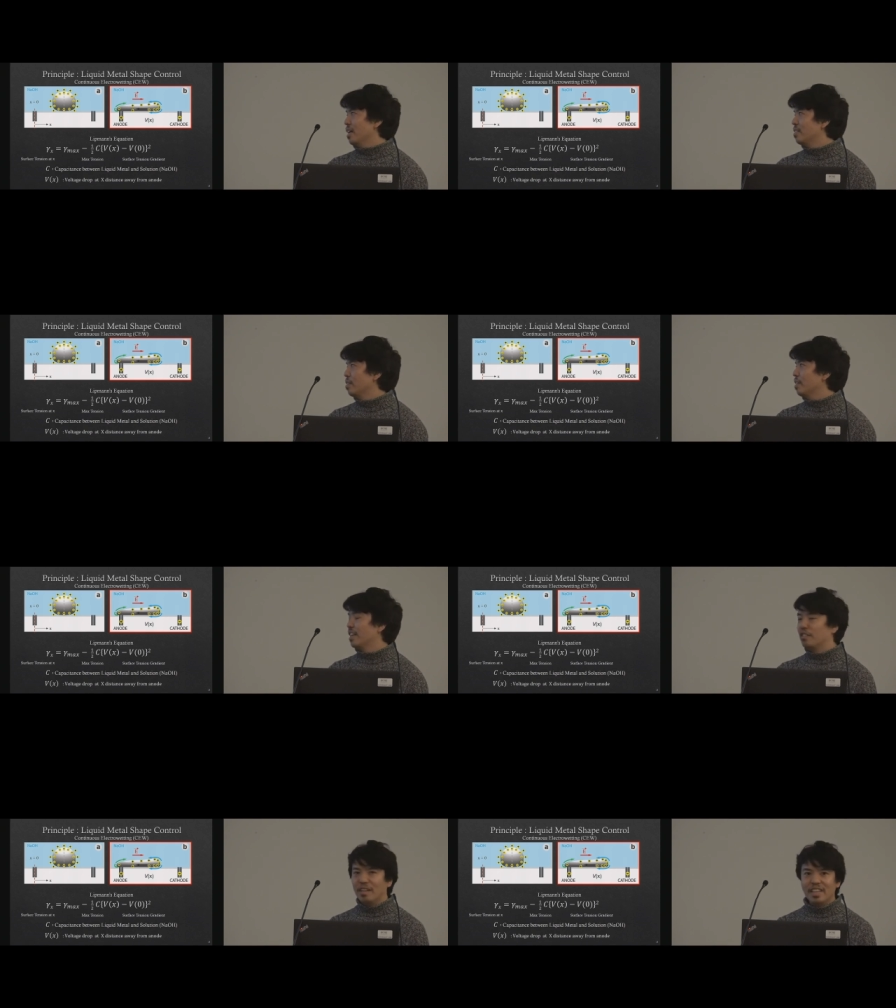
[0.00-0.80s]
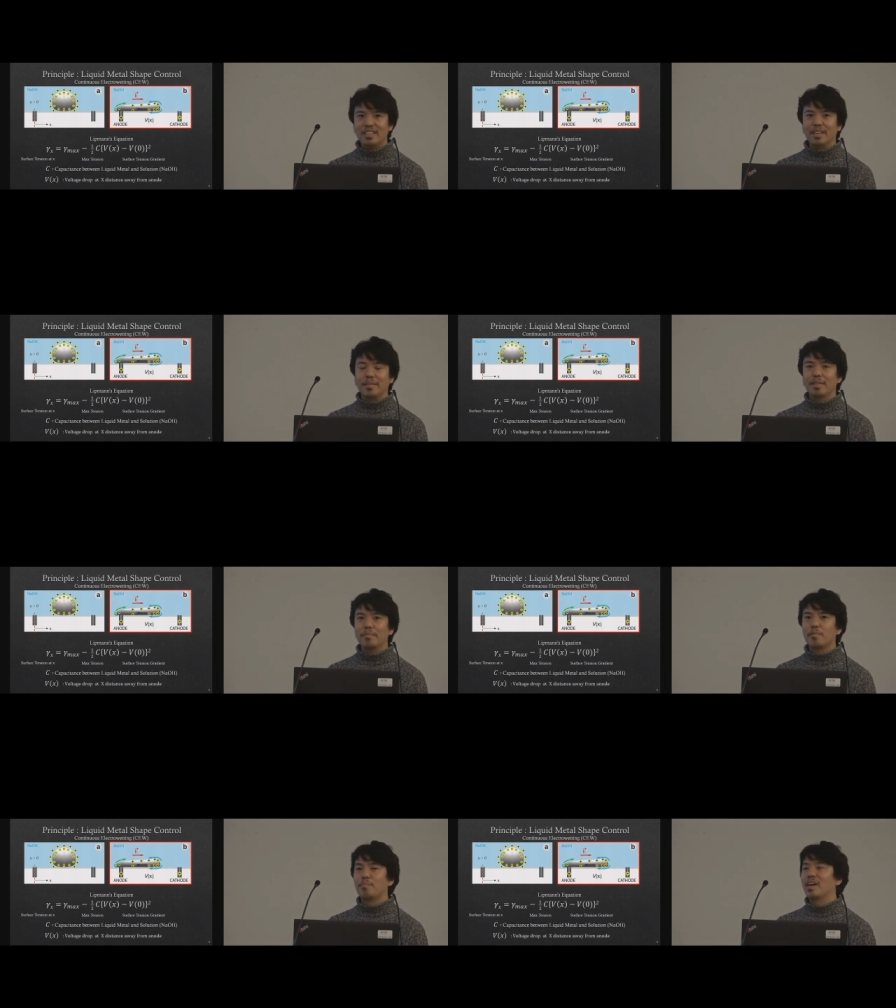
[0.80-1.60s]
is decreasing
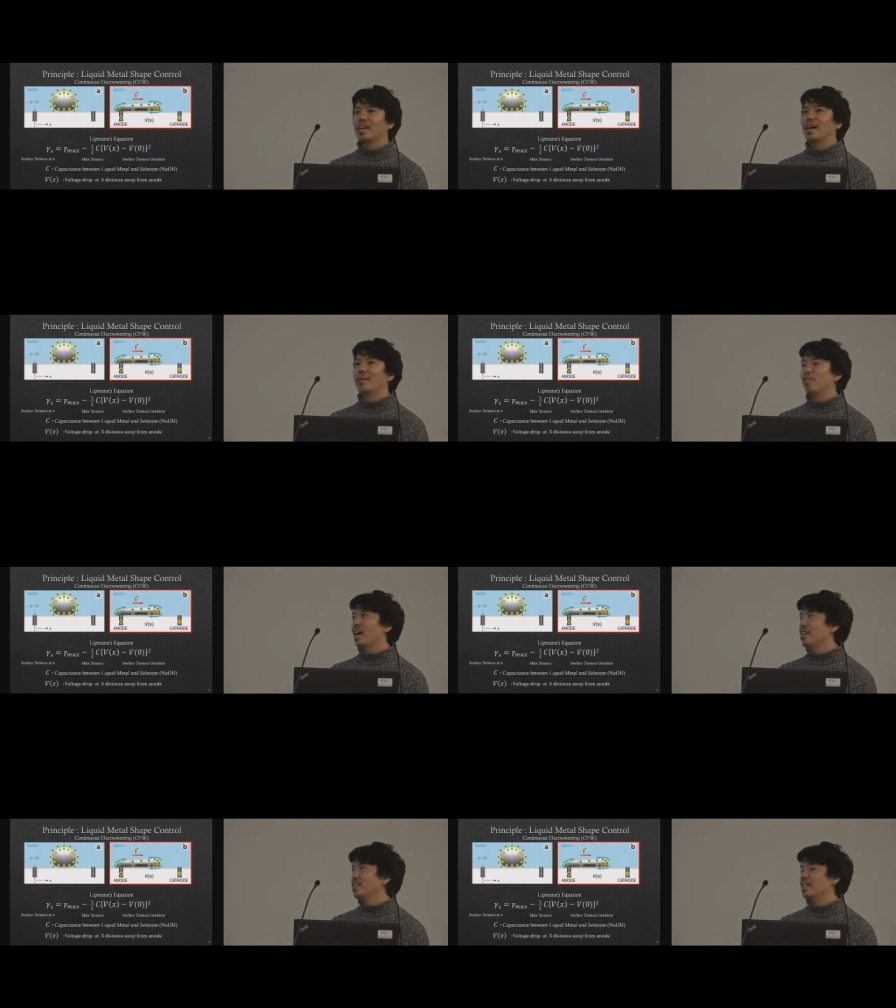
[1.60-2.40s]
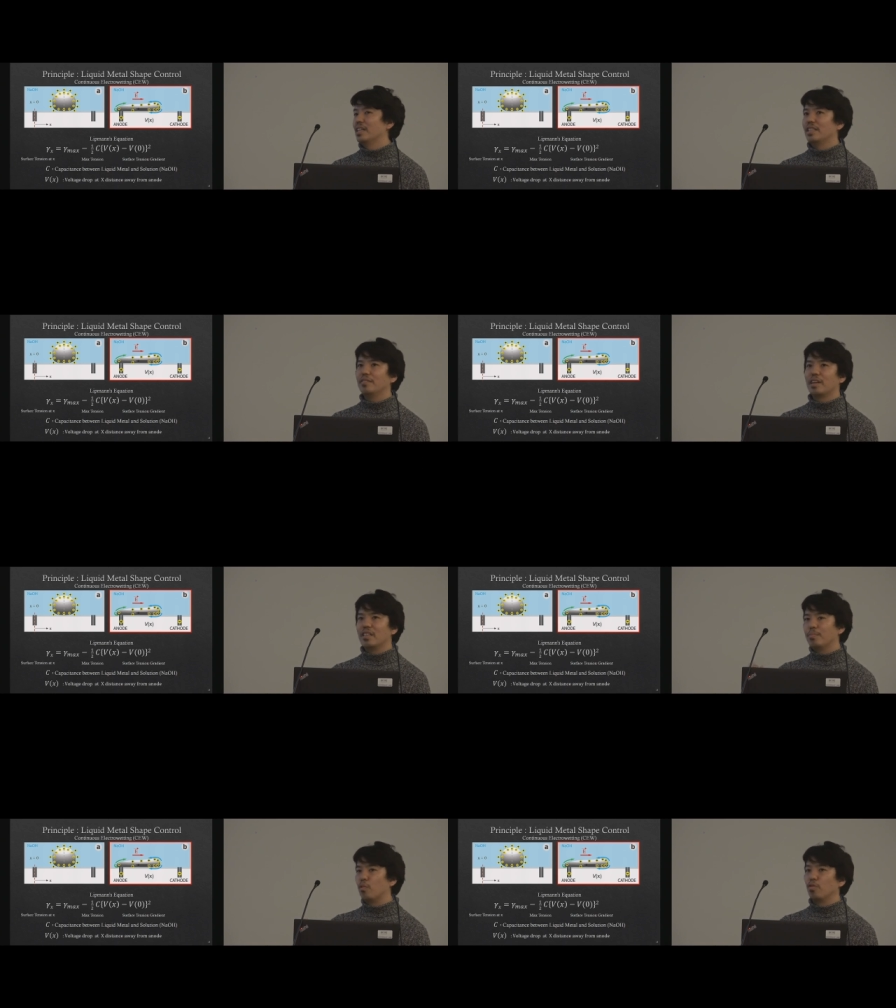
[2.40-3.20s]
by applying the
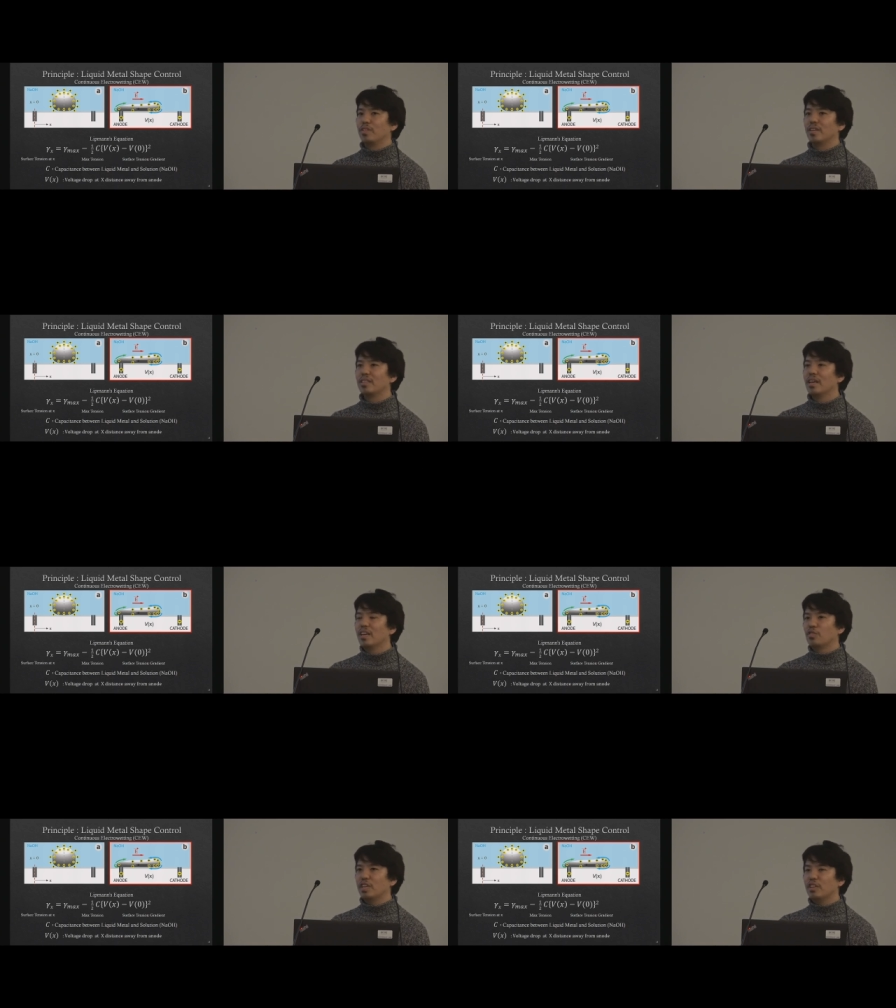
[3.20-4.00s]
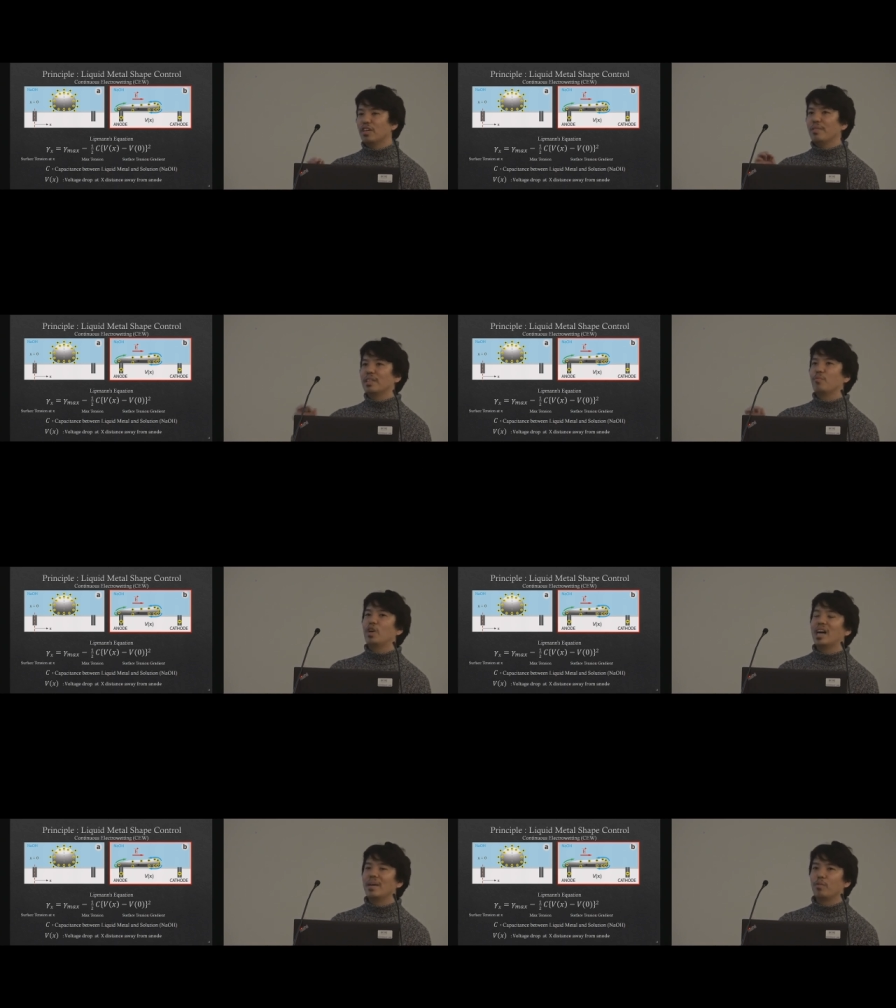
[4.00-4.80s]
different voltage. So if you give the
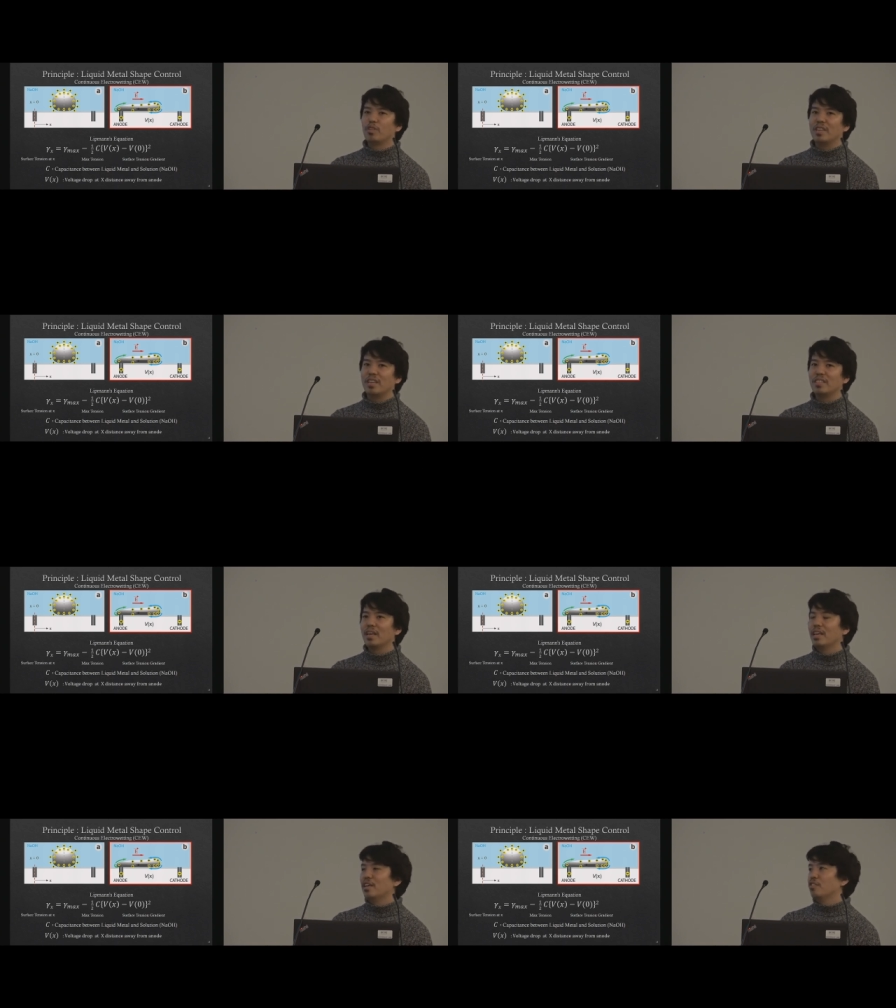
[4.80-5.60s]
more high voltage,